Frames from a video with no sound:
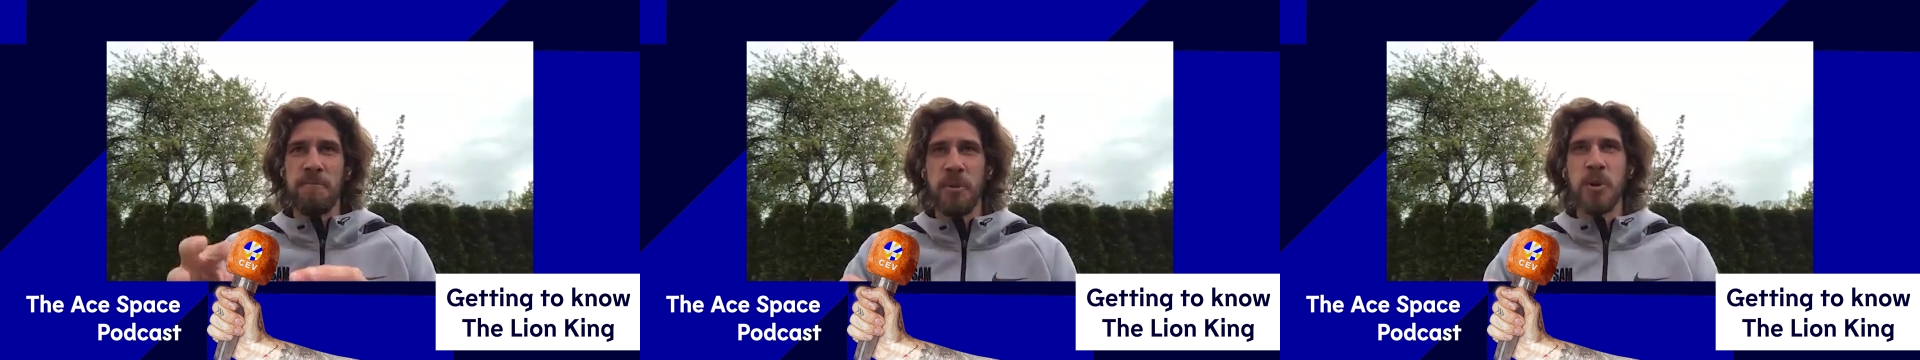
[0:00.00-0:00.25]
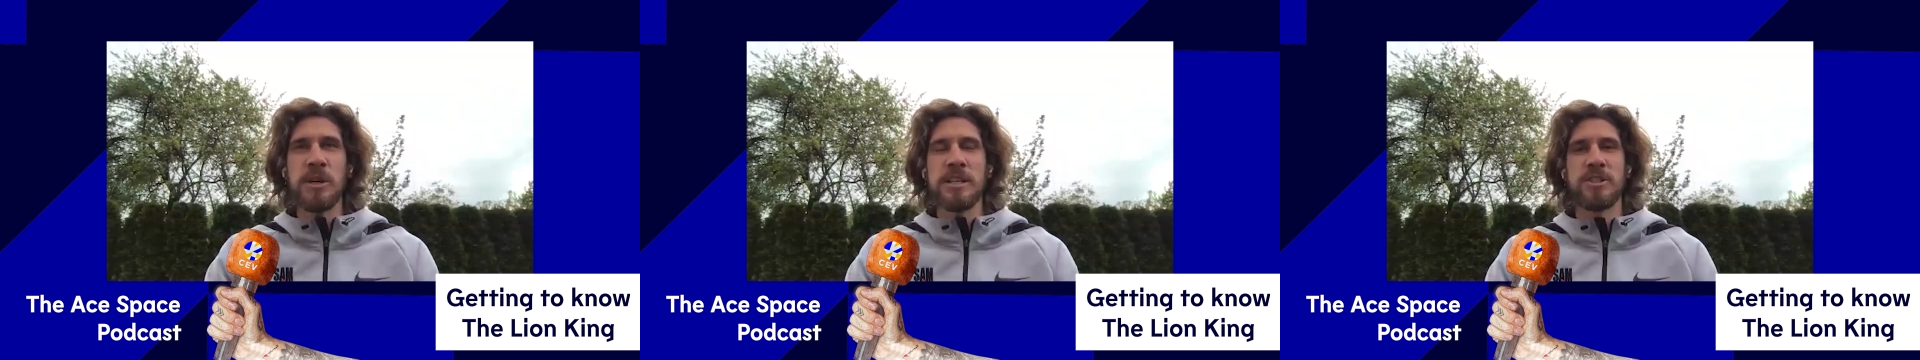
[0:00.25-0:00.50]

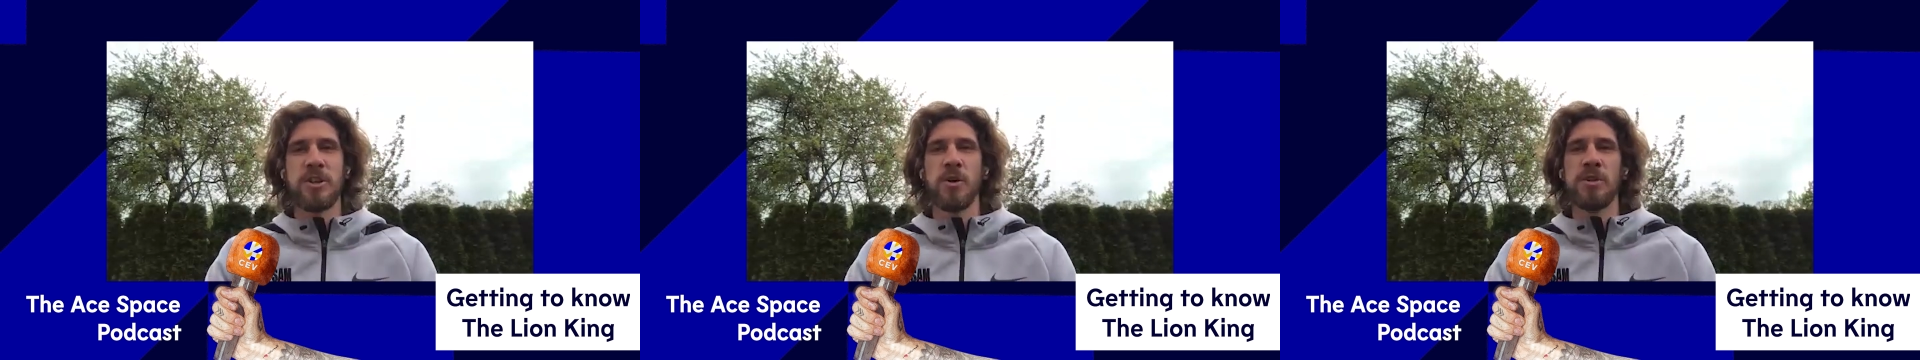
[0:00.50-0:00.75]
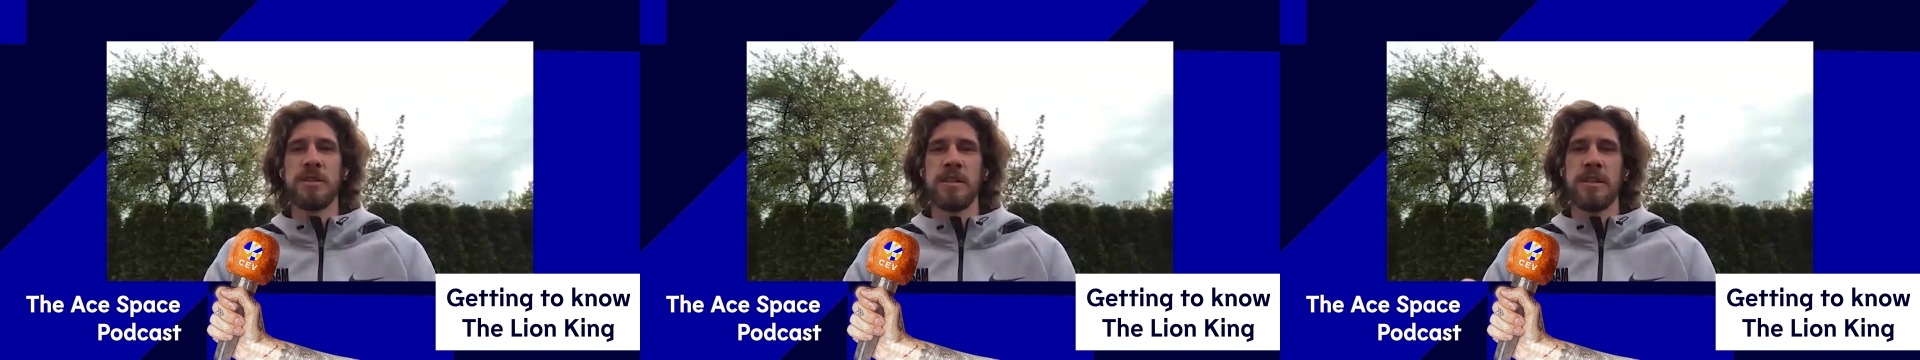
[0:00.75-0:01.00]
put it so
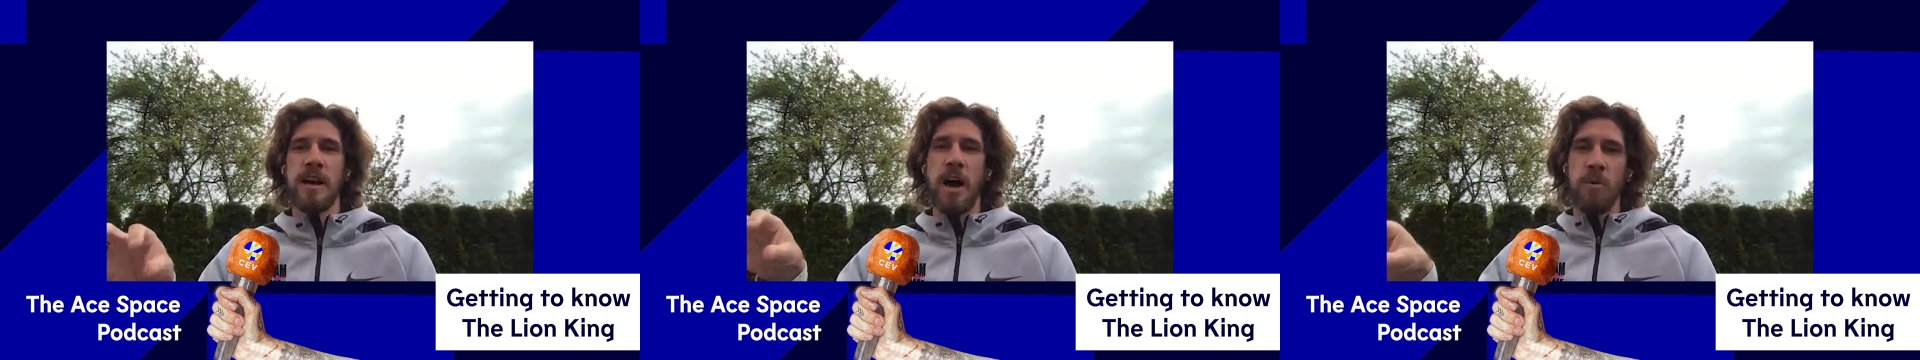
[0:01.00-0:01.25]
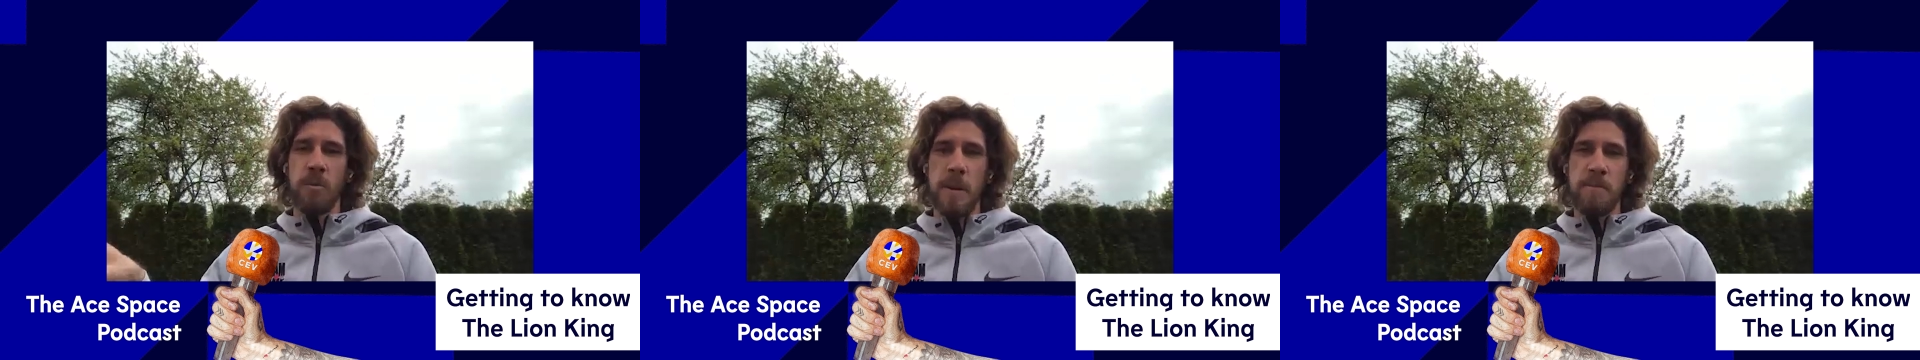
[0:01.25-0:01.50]
it's
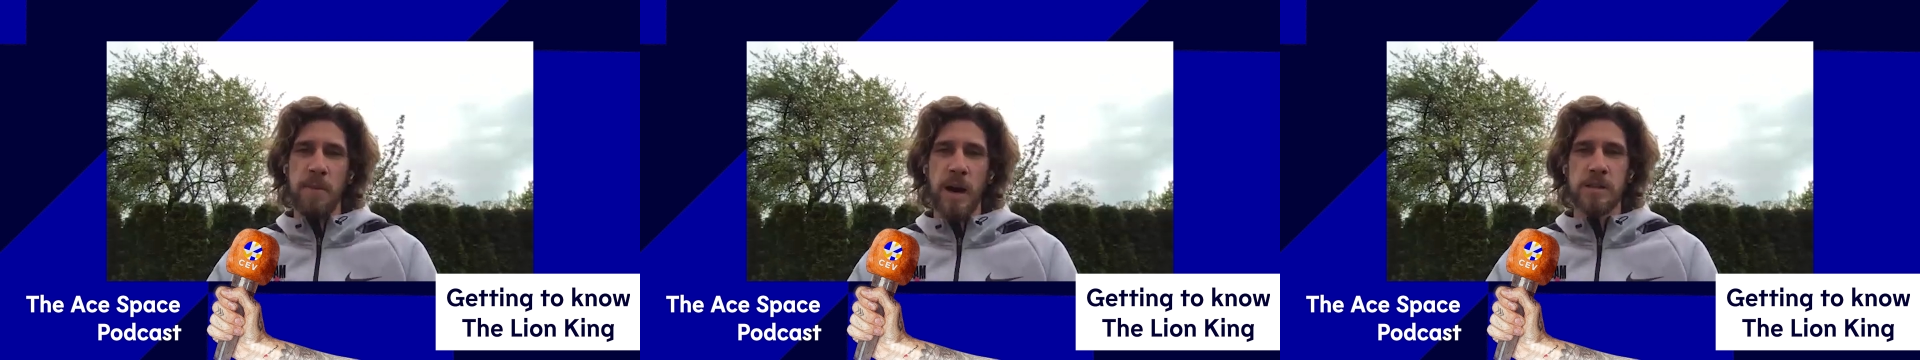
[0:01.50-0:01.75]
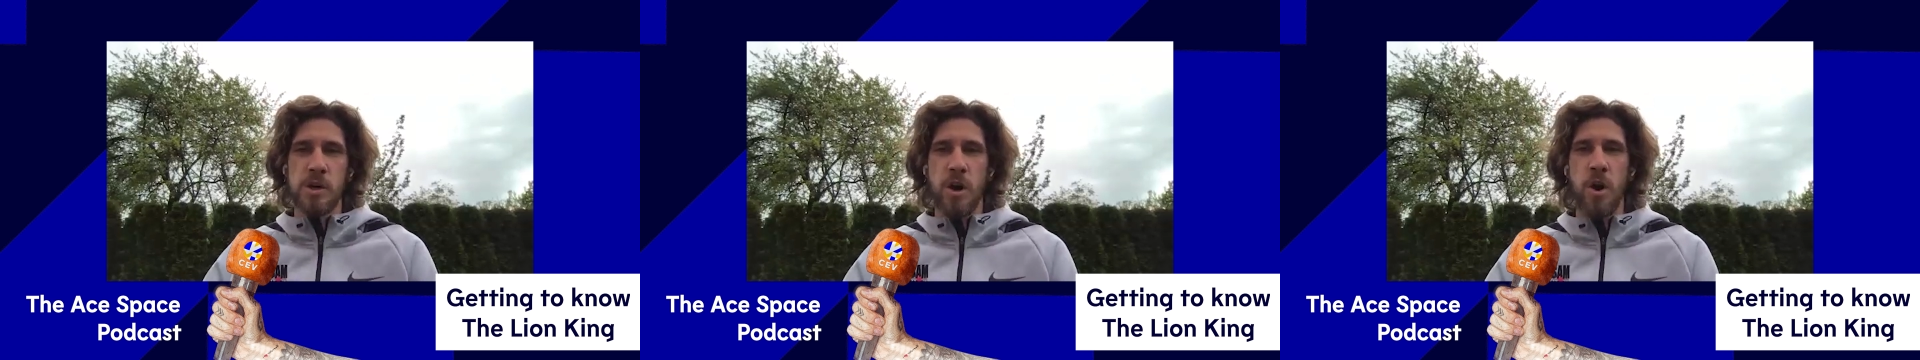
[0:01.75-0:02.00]
my
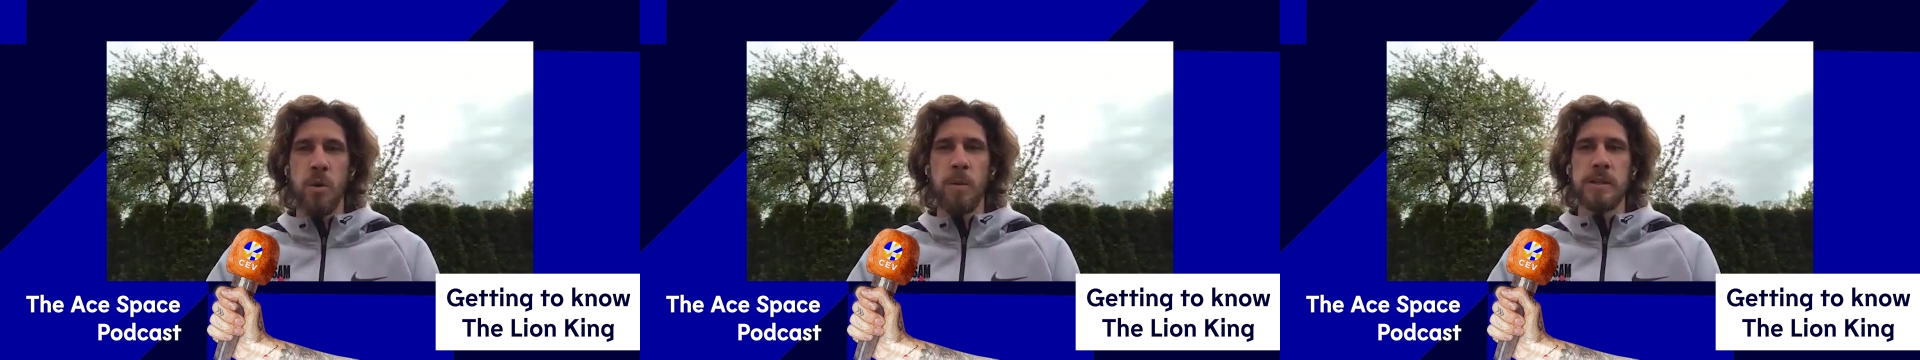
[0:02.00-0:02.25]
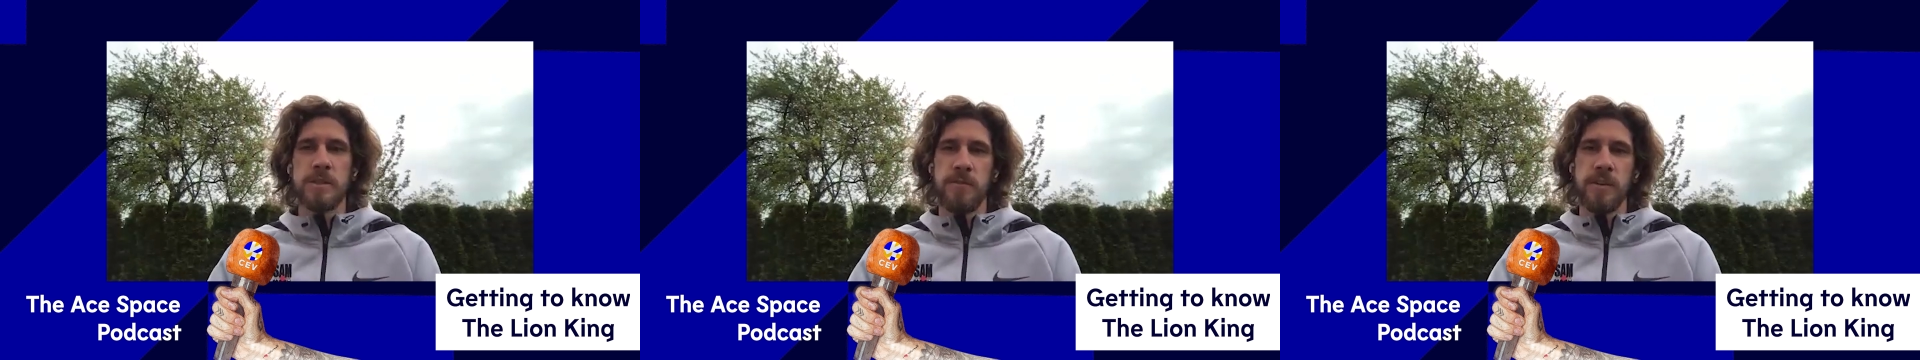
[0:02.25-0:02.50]
partner
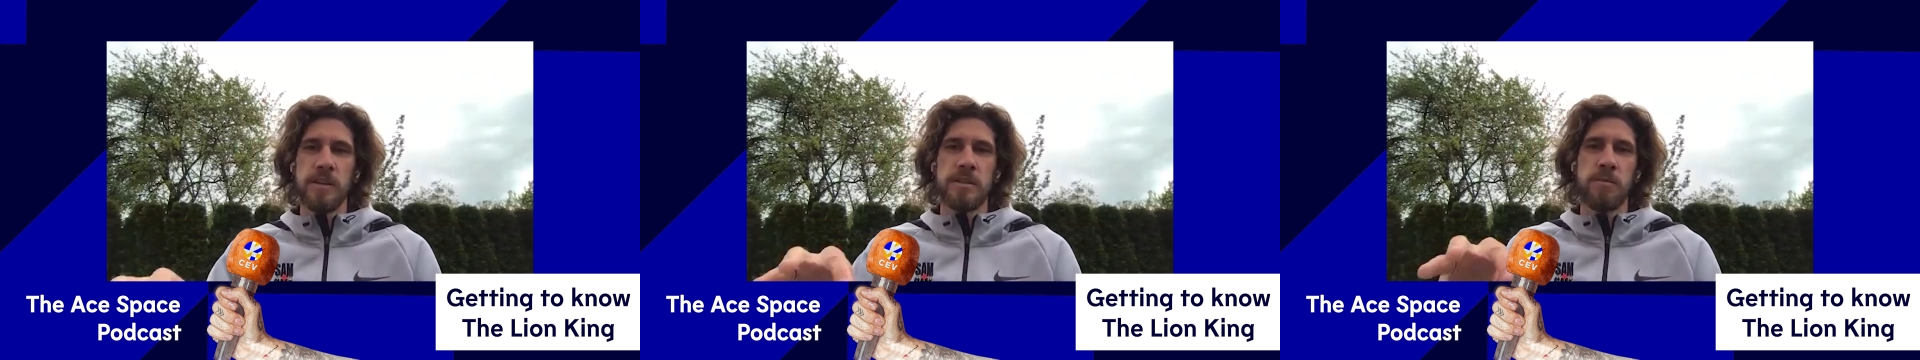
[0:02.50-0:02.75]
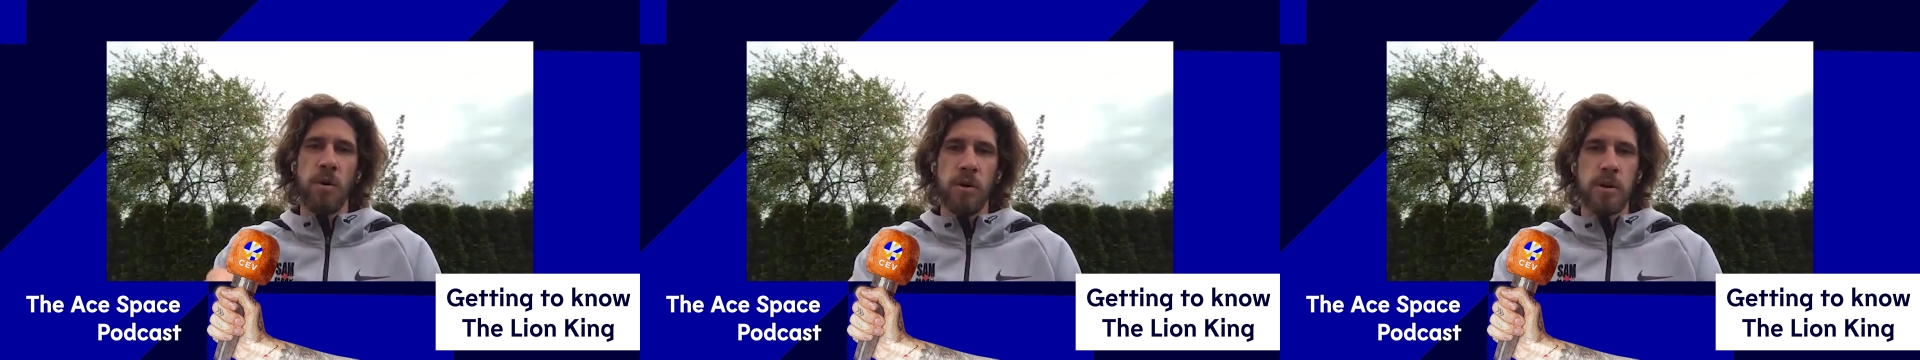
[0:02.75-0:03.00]
always
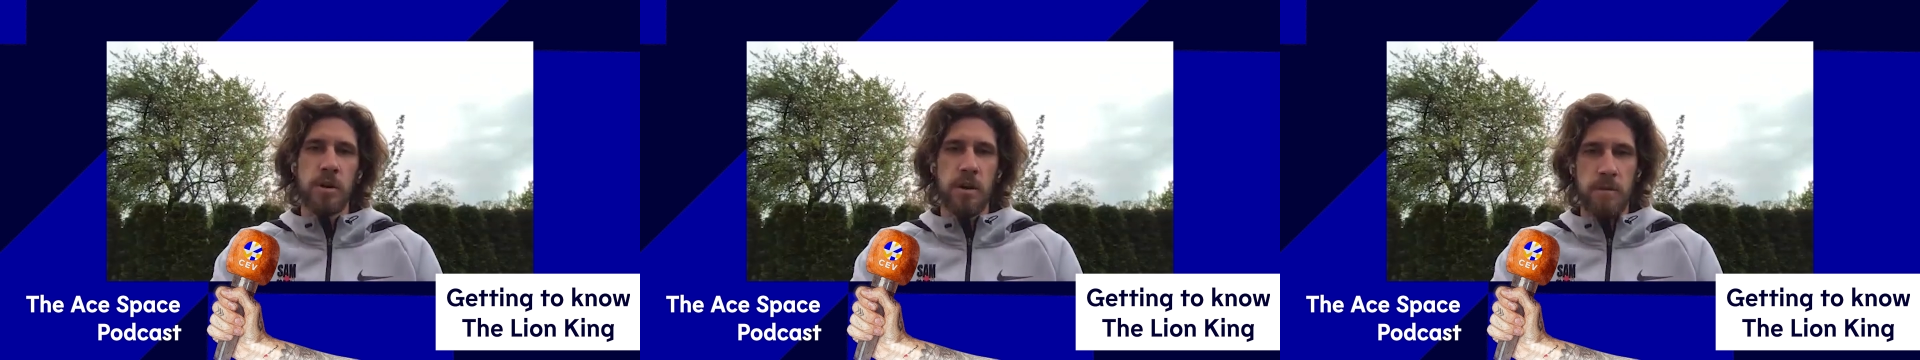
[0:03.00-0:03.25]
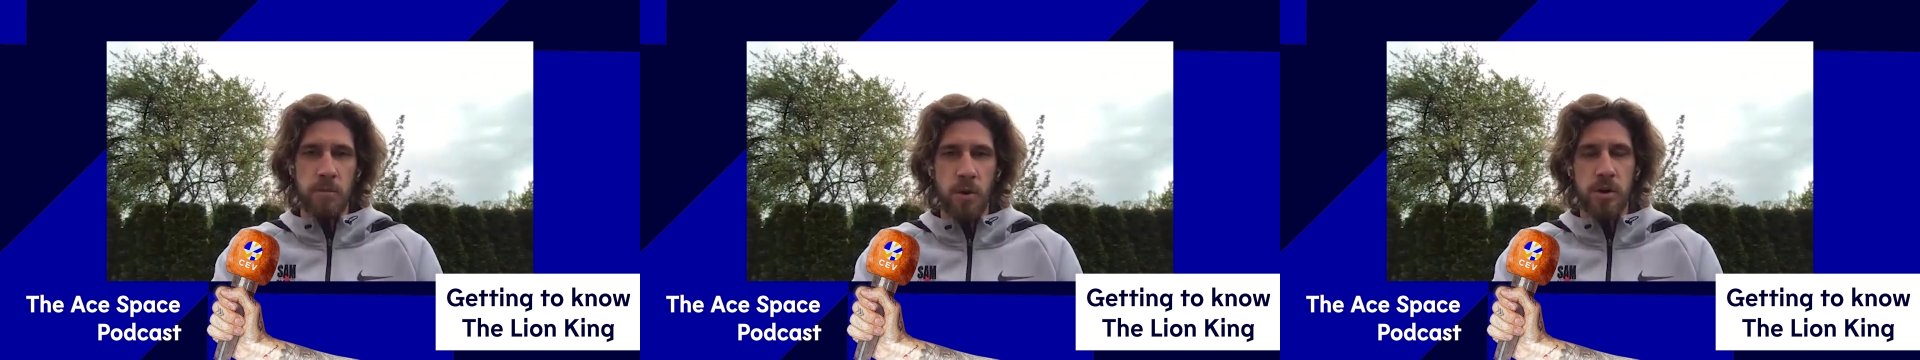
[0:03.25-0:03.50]
feels
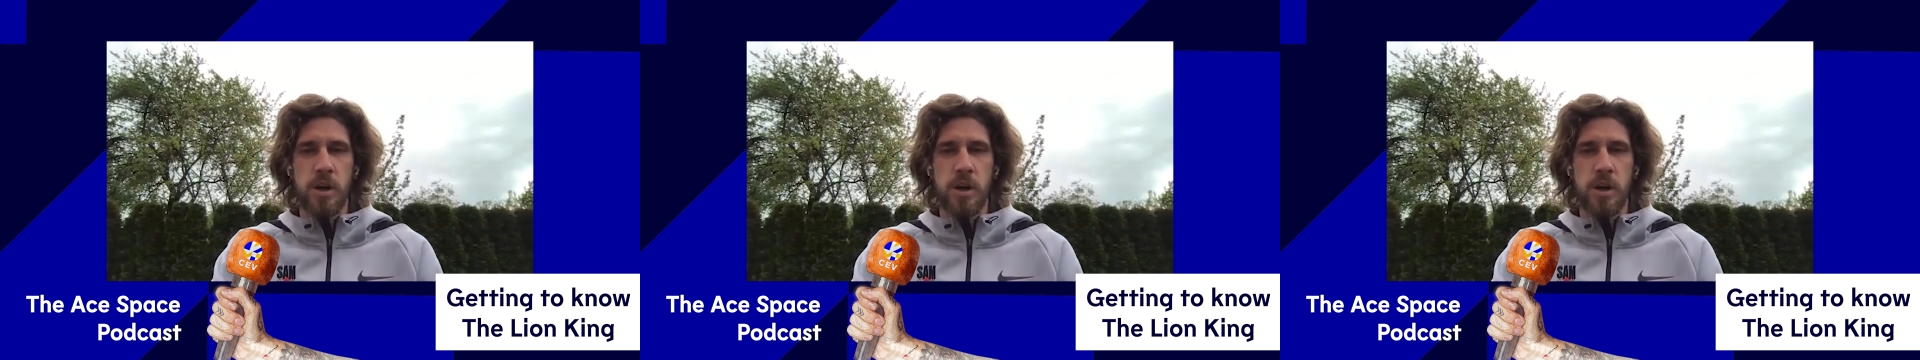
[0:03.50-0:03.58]
more